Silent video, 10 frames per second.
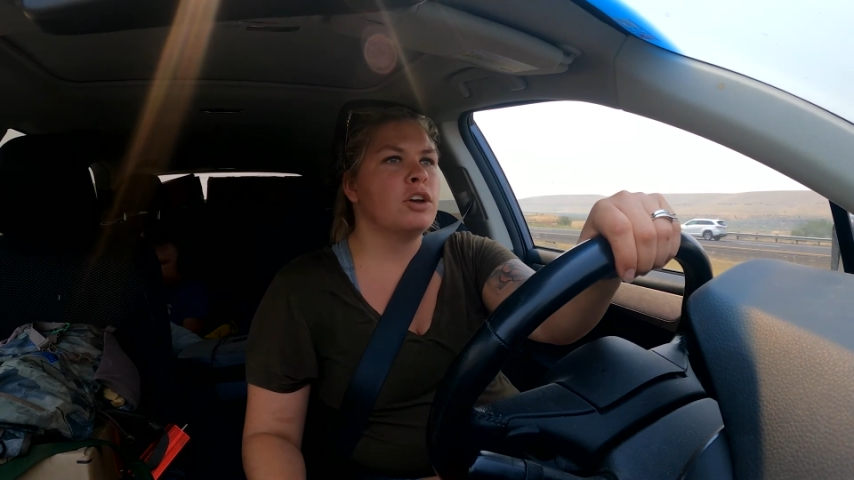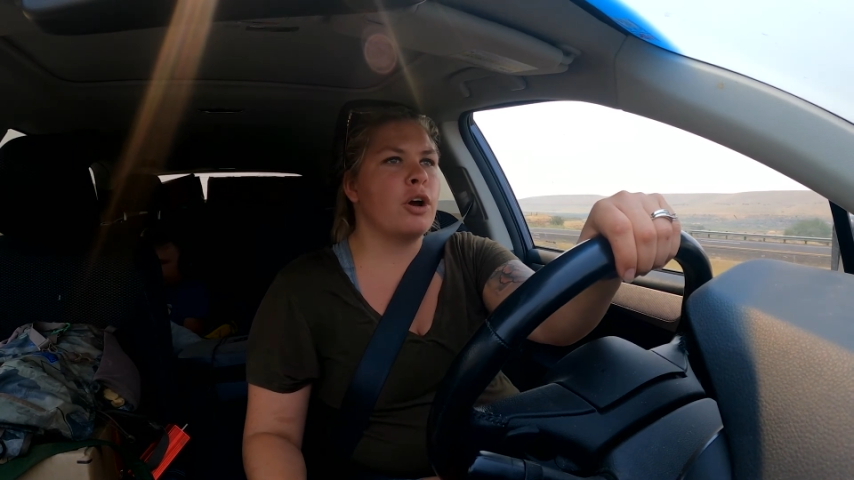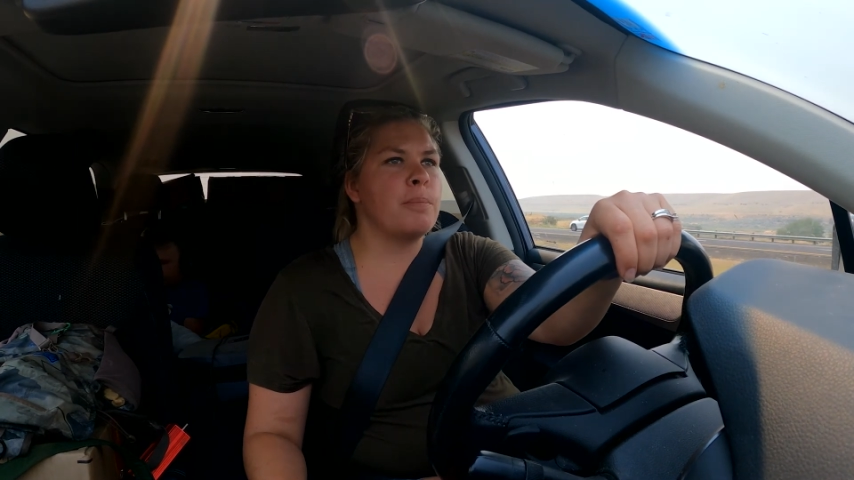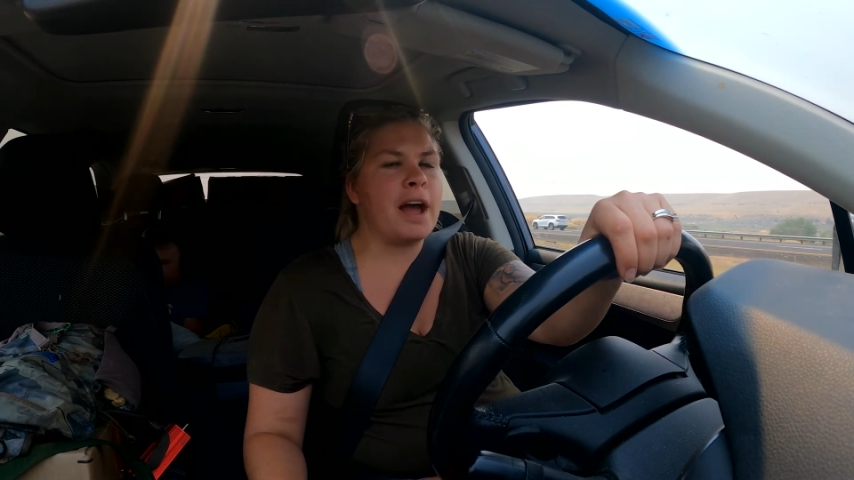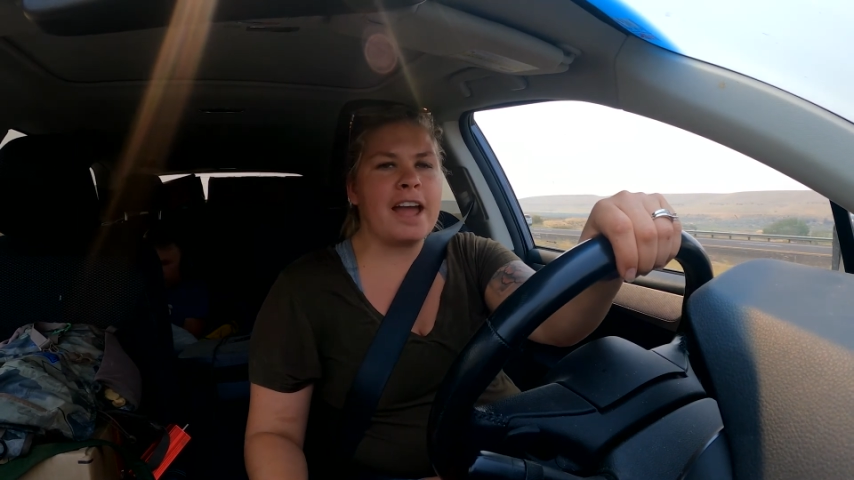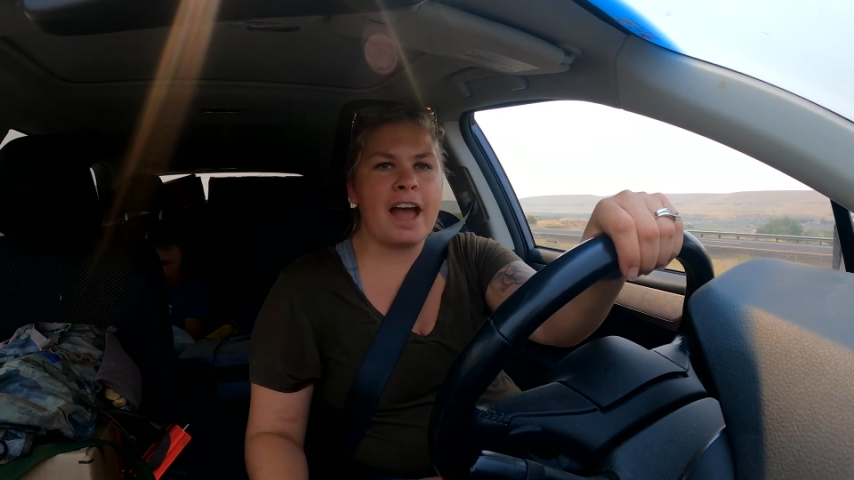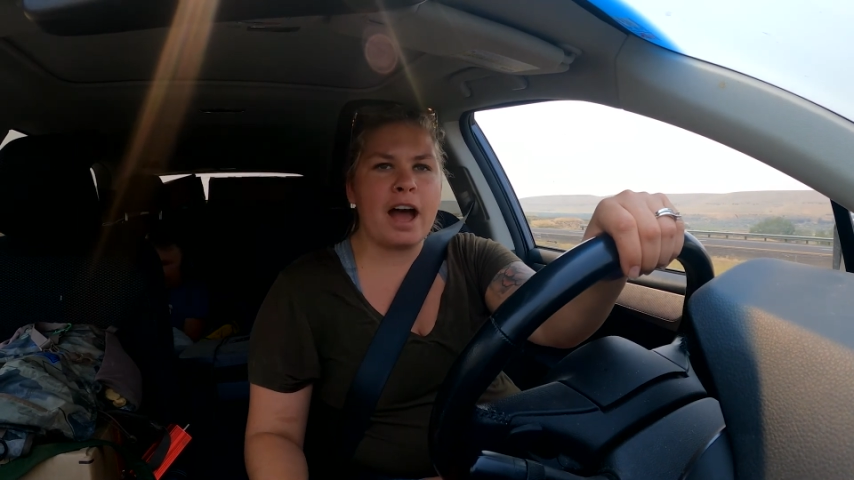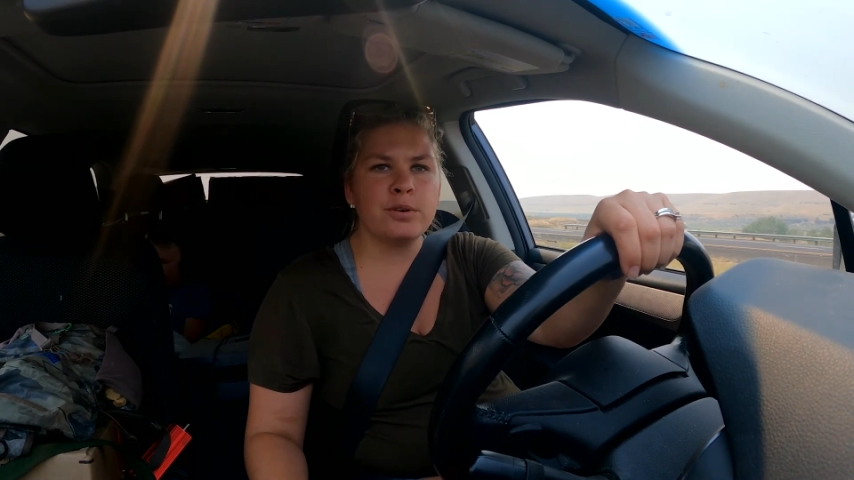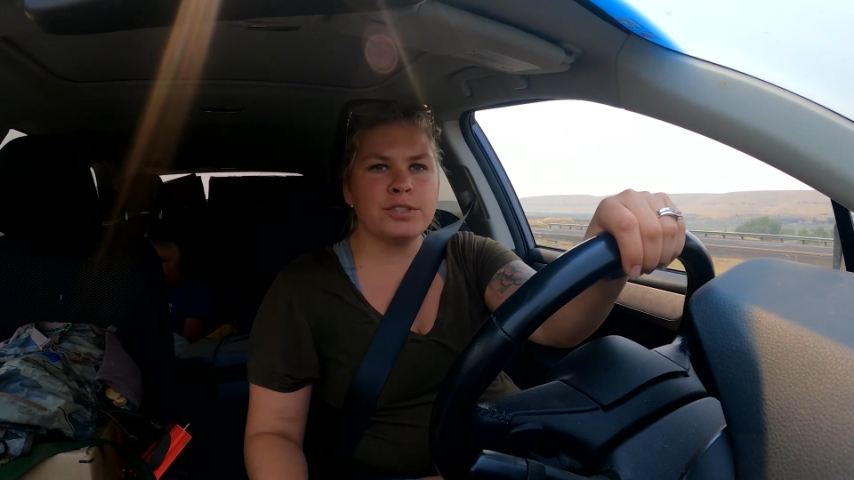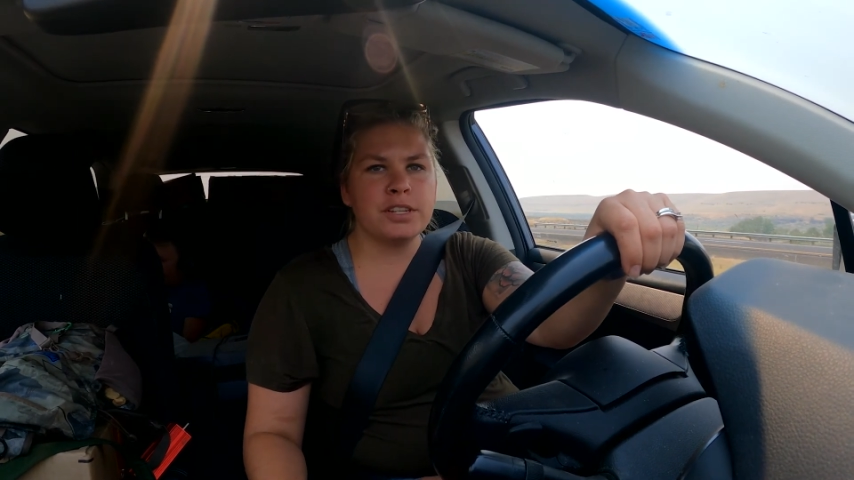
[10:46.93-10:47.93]
go buy a
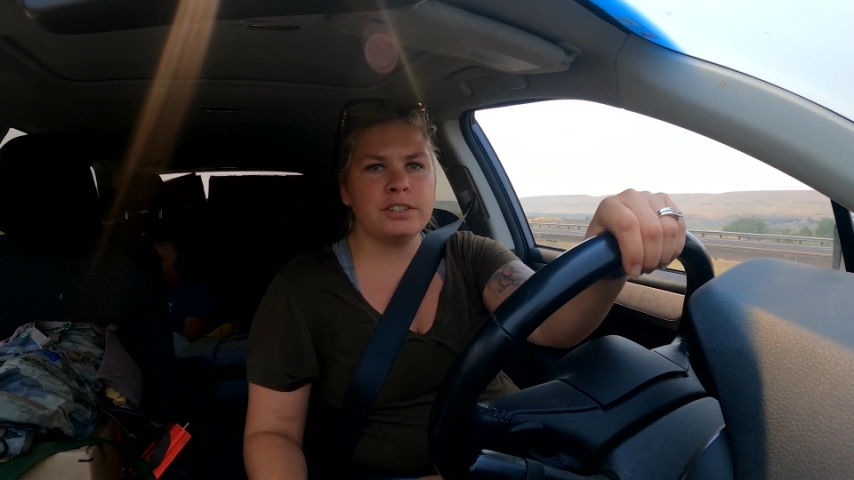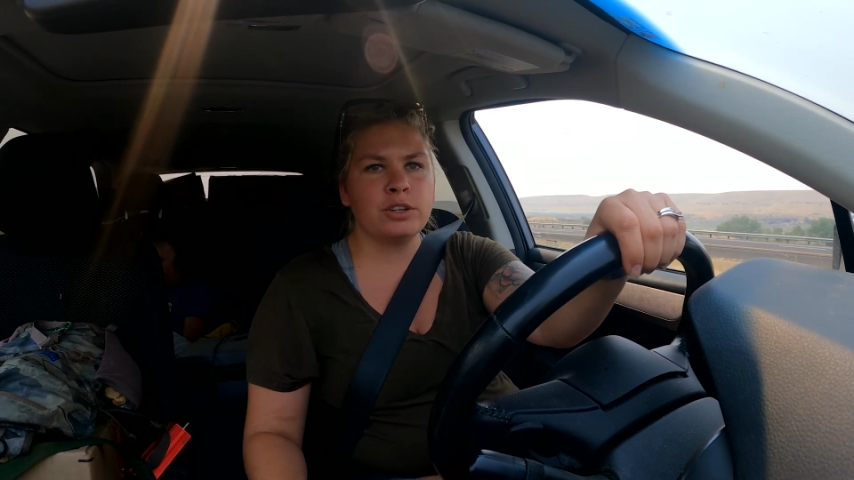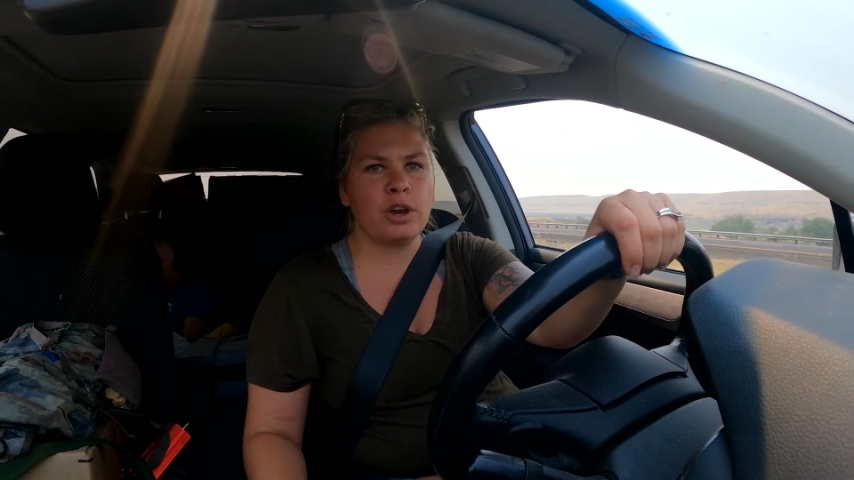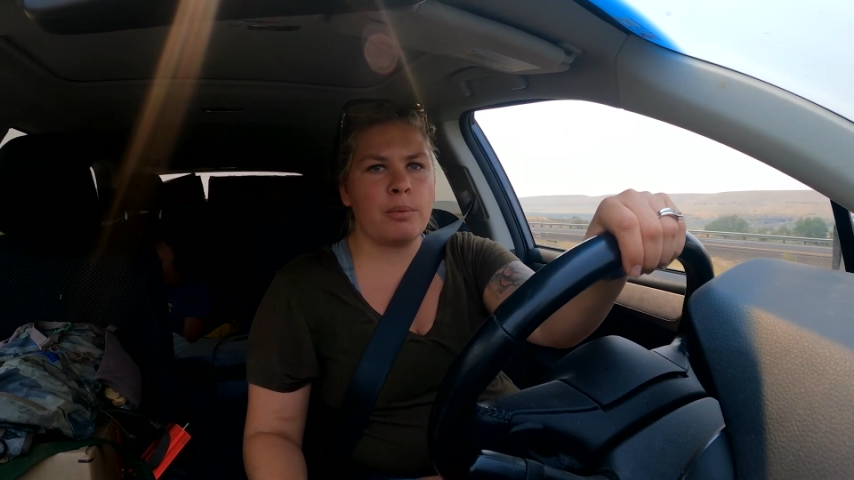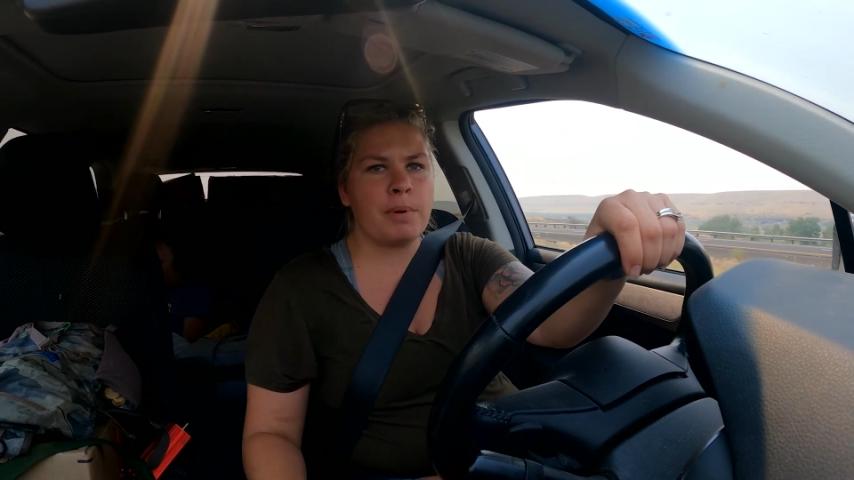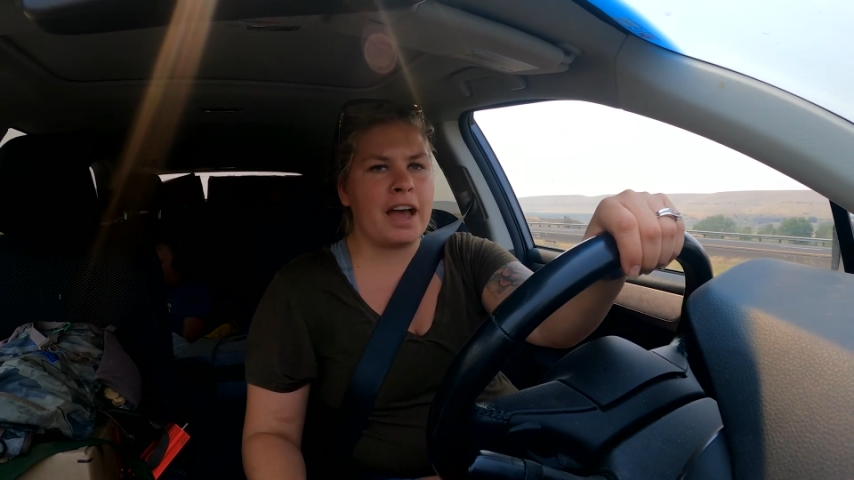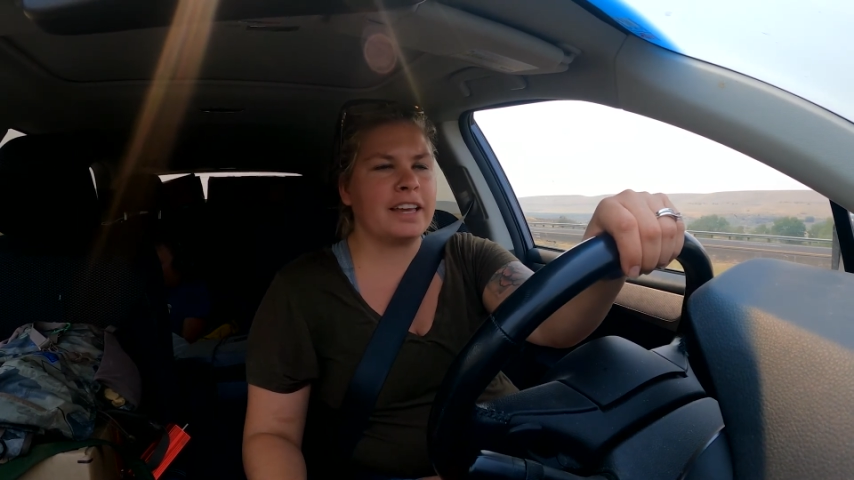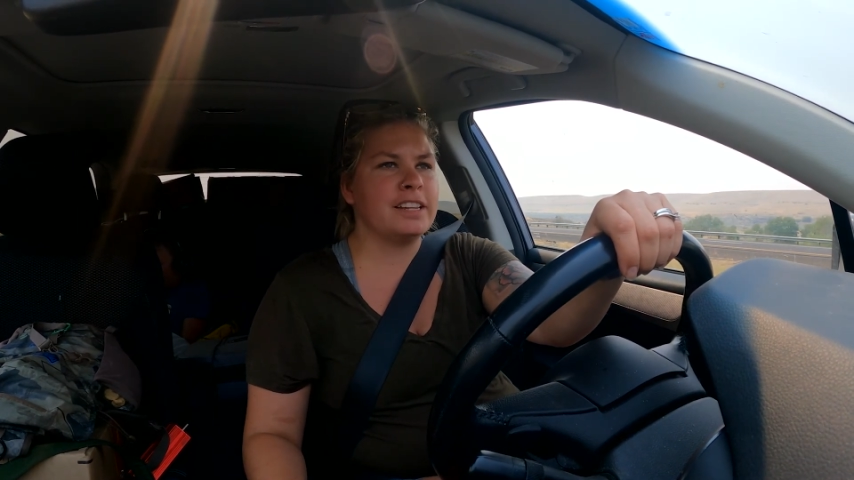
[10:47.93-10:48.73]
house and get back